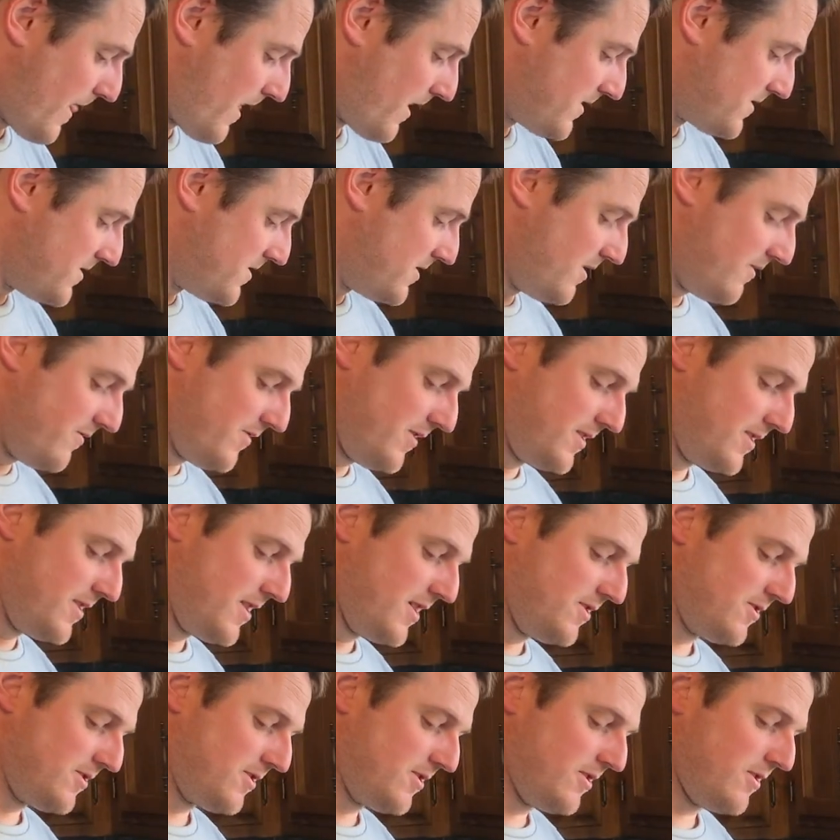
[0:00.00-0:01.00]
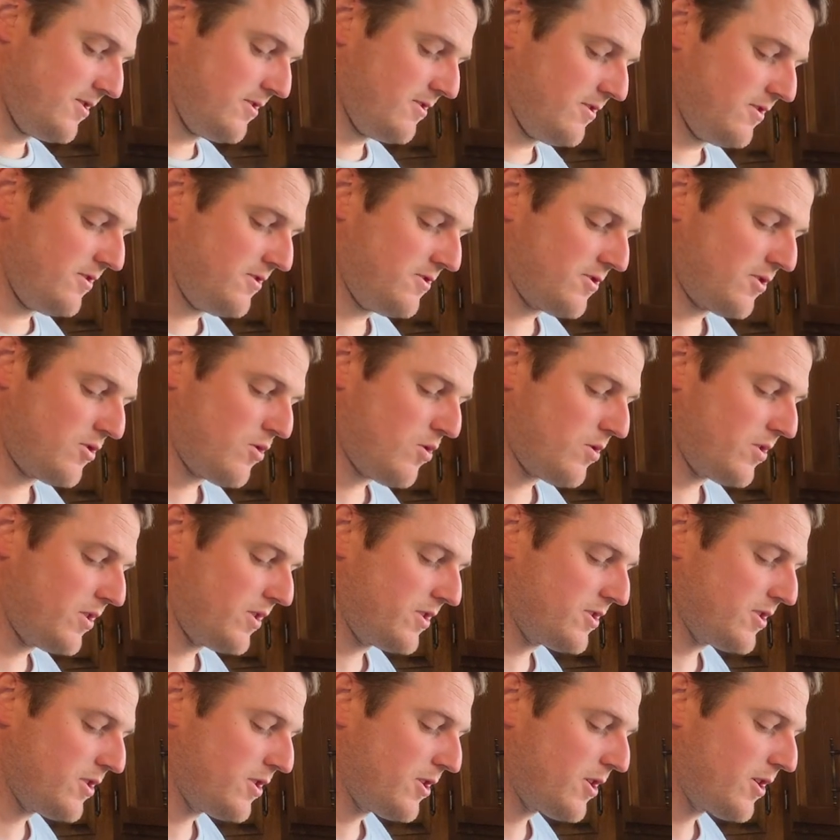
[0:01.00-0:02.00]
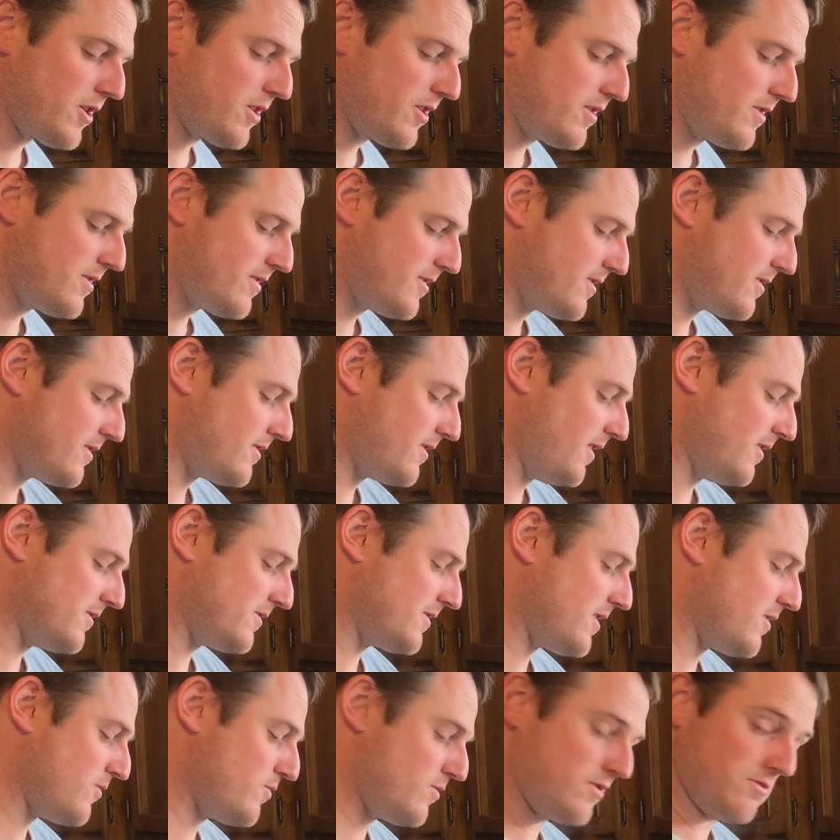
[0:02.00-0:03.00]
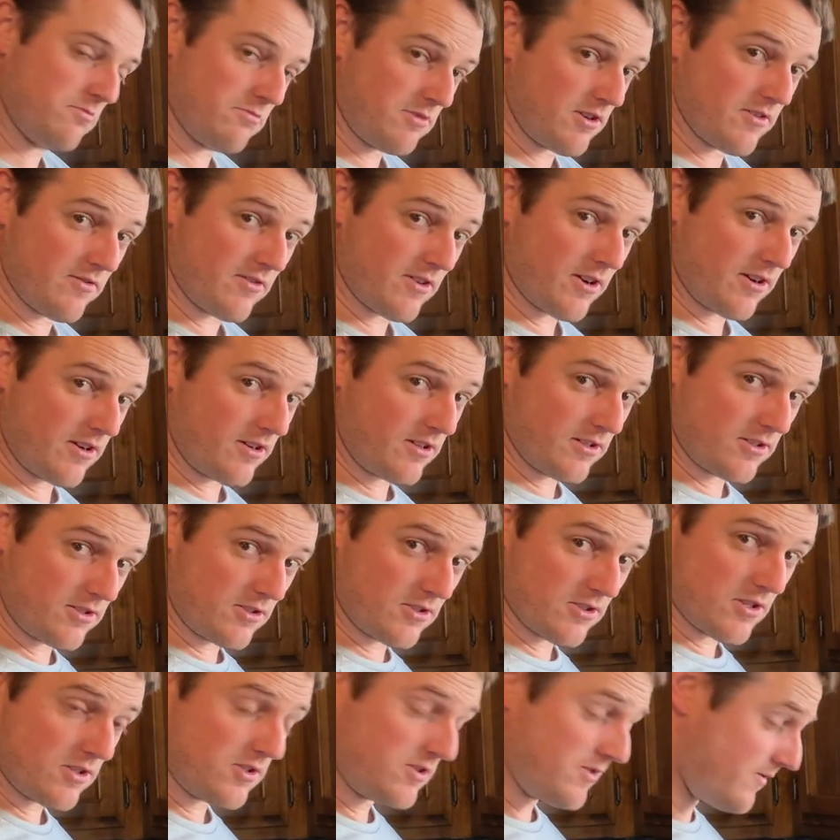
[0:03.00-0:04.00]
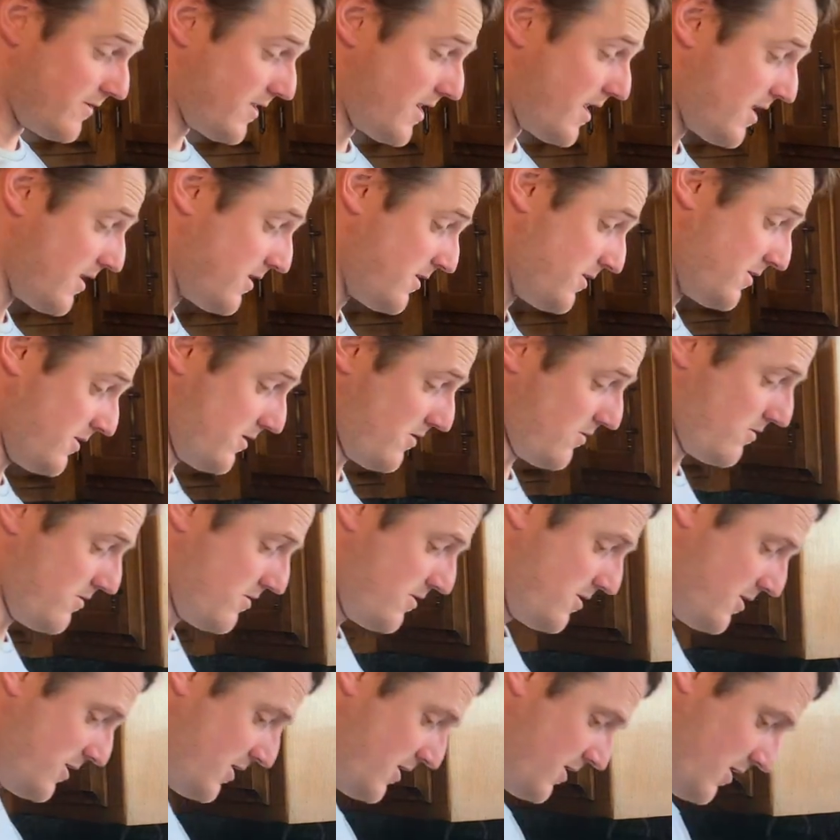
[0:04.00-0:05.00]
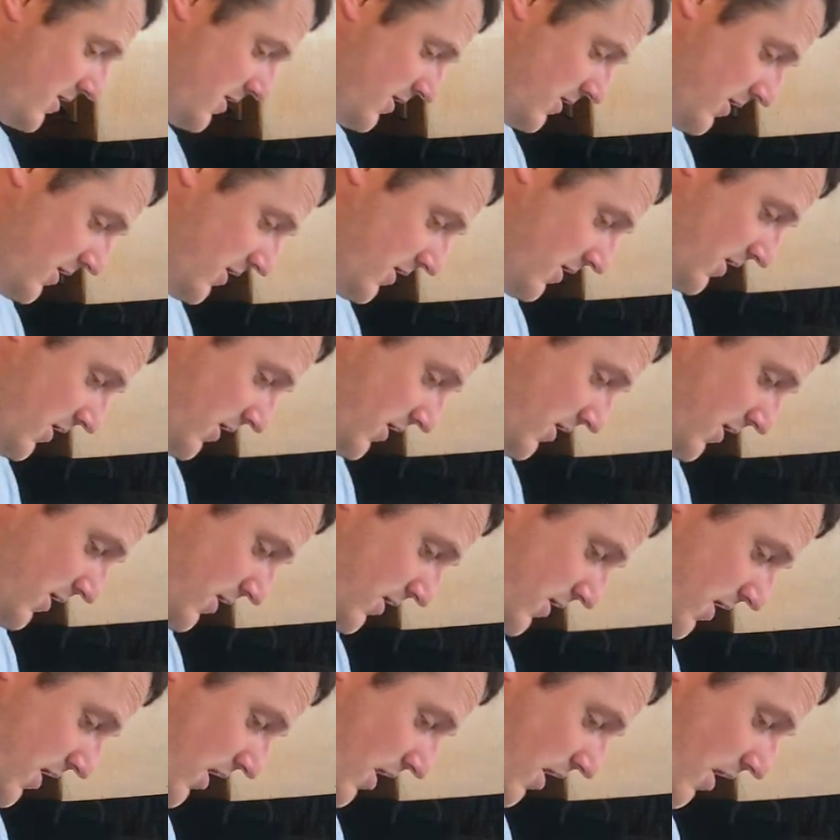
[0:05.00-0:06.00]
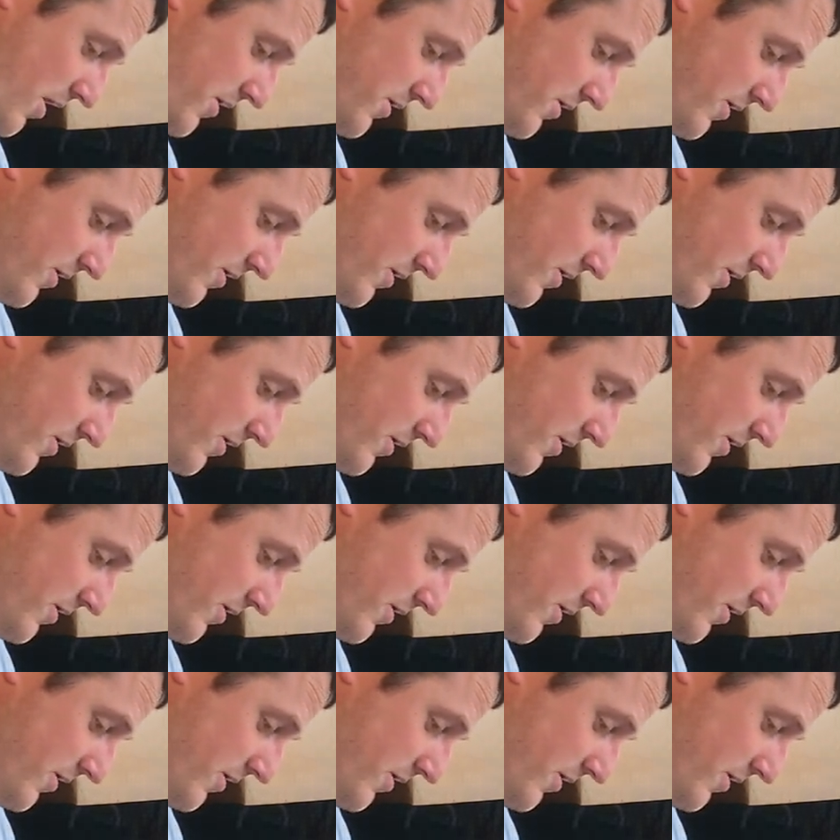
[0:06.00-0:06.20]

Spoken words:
if they taste good, at least according to her, because I wouldn't be a very good judge of that. So on their